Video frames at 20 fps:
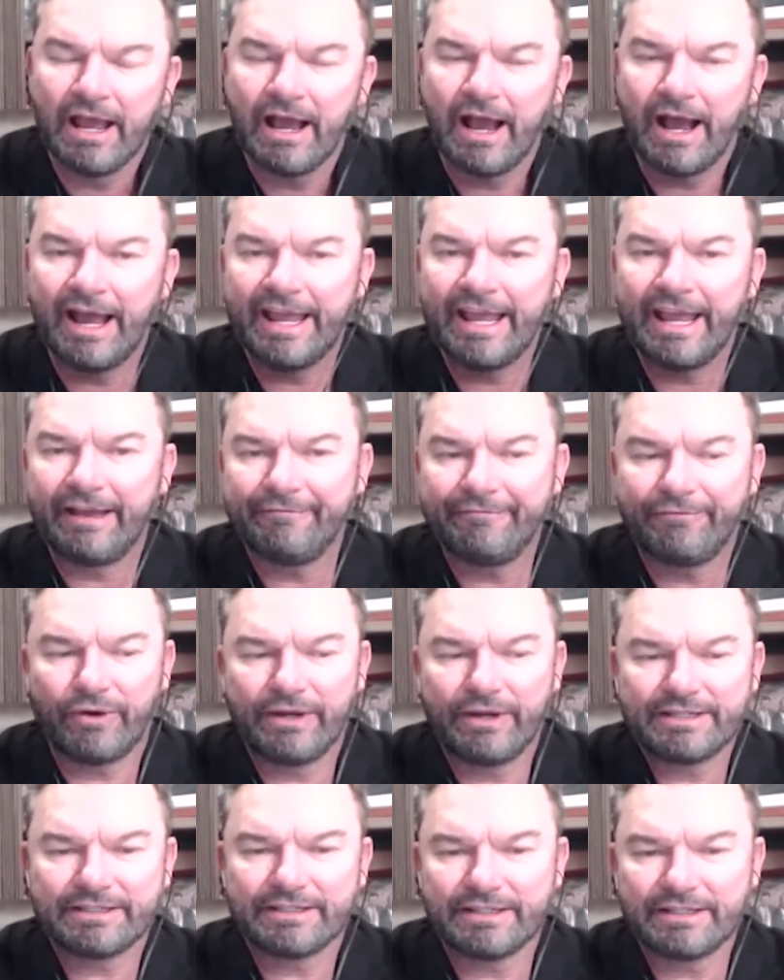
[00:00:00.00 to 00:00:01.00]
I have
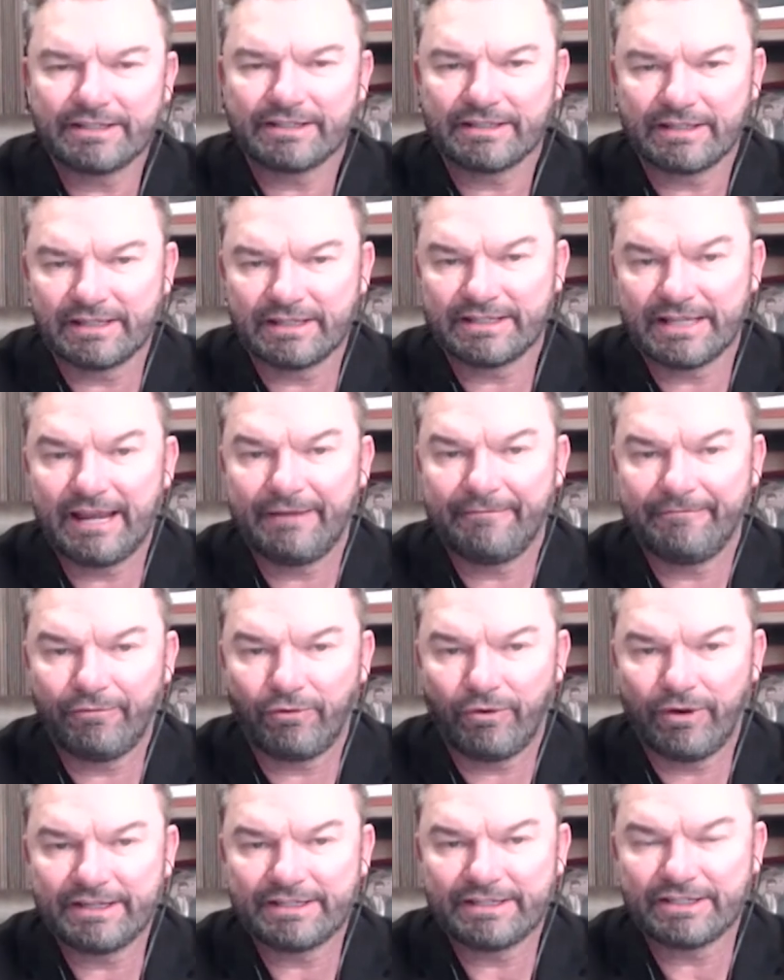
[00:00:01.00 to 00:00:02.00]
voices, the same
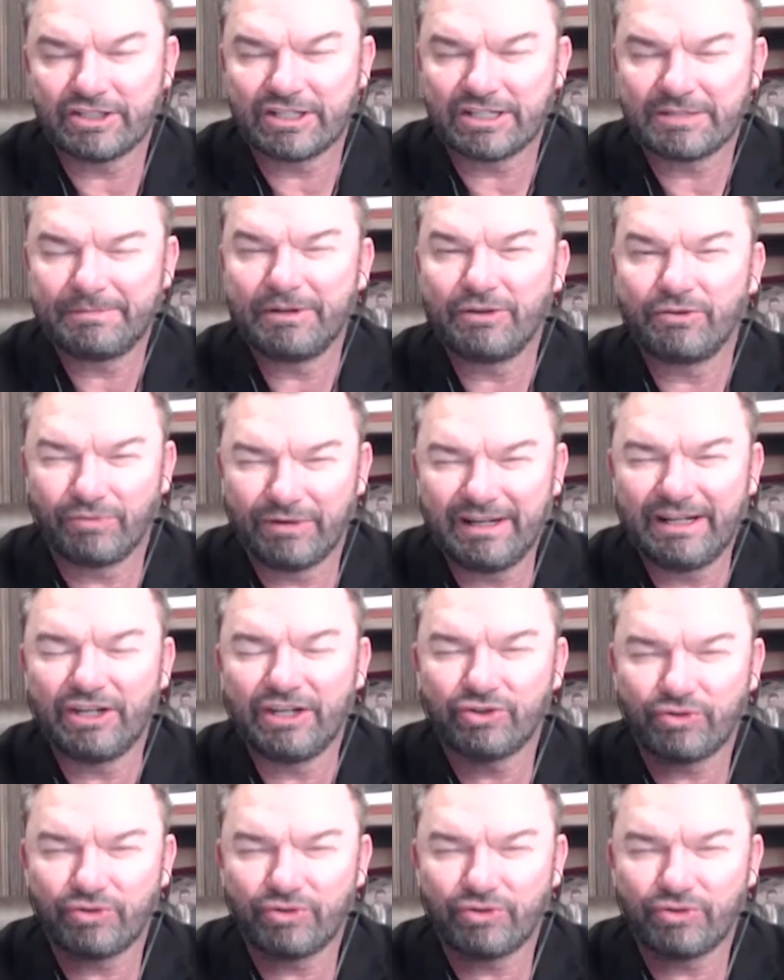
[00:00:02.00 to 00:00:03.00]
voice has just been really
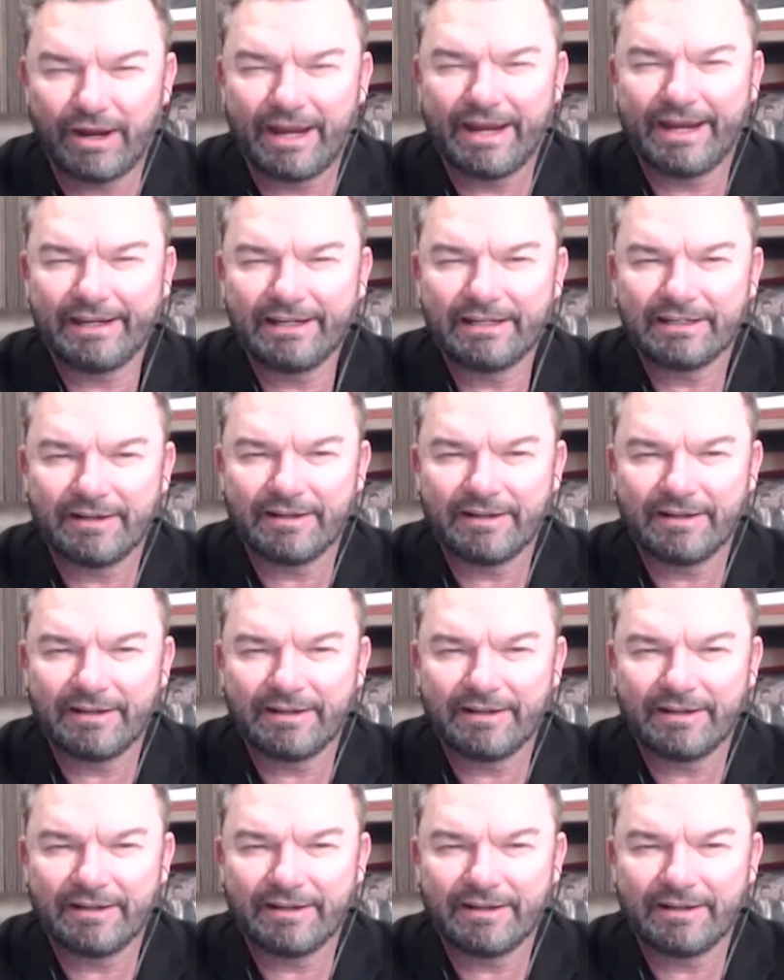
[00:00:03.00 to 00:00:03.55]
trained